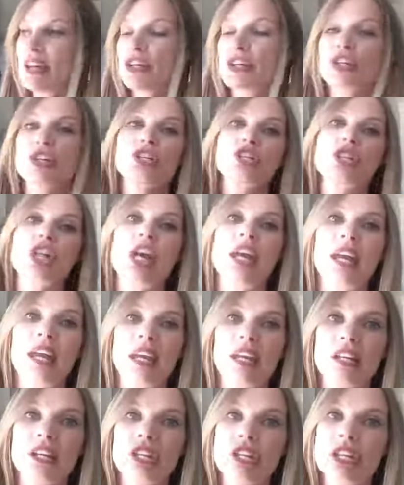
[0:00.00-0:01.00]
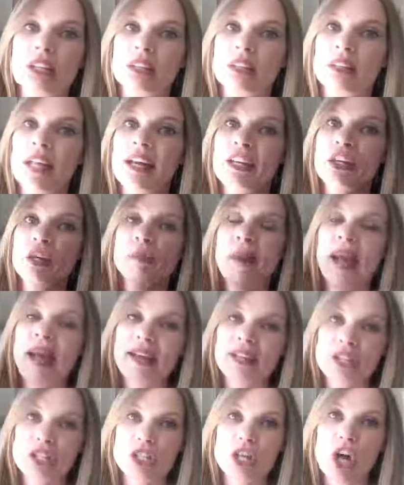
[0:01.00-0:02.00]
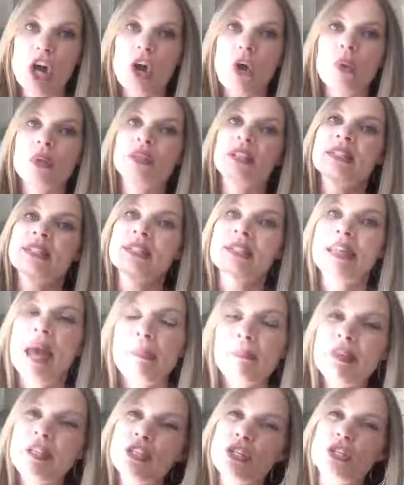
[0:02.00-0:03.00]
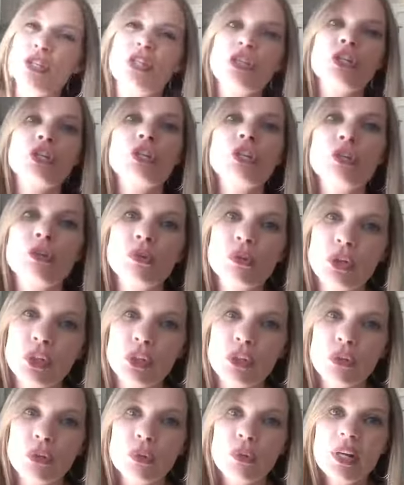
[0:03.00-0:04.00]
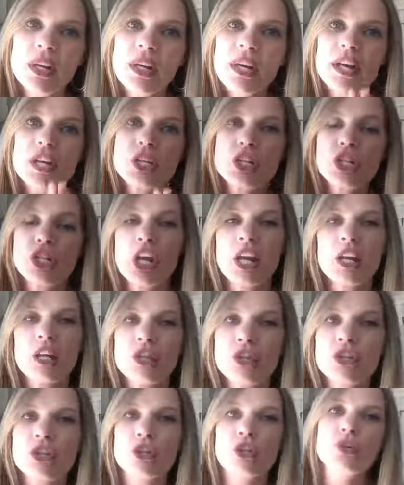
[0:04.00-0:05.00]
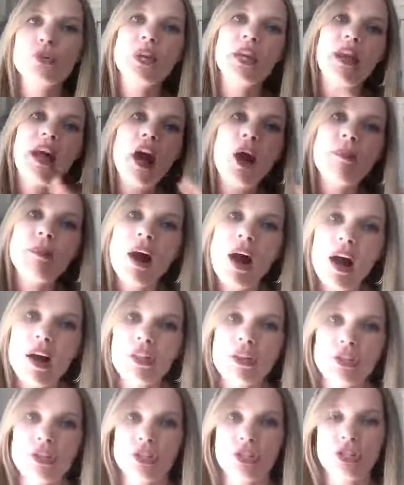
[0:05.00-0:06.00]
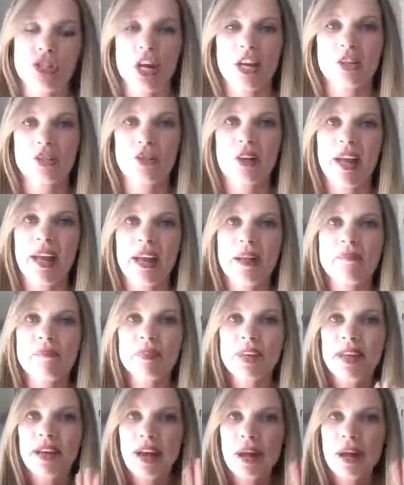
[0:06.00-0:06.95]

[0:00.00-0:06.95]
your change, let your past go, step into the new you, change so you can help others change, okay?